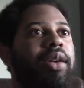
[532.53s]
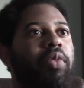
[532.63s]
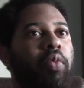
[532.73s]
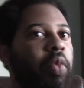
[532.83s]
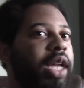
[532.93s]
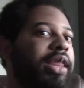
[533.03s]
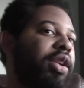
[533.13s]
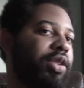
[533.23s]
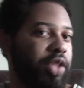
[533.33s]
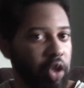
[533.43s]
what
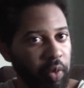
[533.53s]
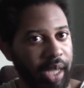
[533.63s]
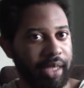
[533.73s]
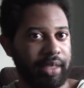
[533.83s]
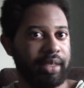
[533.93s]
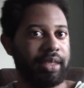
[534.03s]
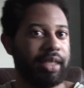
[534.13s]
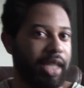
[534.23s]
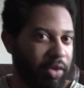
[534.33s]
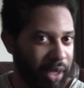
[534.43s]
they're doing to
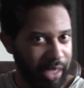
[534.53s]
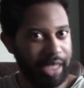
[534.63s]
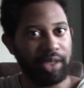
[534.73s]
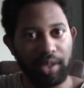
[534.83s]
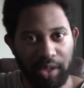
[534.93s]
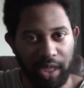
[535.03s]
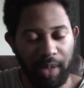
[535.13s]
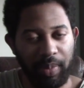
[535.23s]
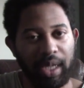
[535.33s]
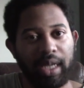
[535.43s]
get a
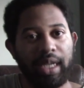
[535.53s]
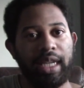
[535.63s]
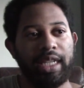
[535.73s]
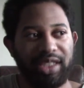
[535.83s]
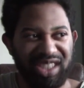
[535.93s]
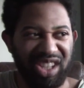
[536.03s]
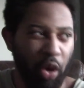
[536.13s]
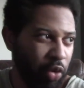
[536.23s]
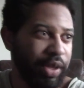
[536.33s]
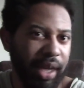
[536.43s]
relationship is the
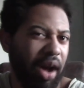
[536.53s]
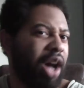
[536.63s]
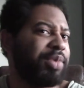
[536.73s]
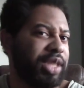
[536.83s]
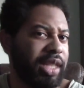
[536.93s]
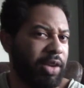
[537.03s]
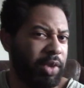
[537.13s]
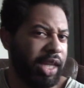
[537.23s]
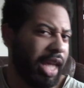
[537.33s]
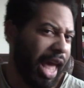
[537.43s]
only option they
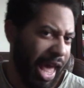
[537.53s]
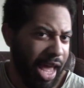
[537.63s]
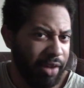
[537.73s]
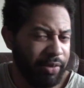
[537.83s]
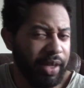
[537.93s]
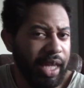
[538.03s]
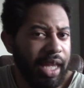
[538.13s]
really have.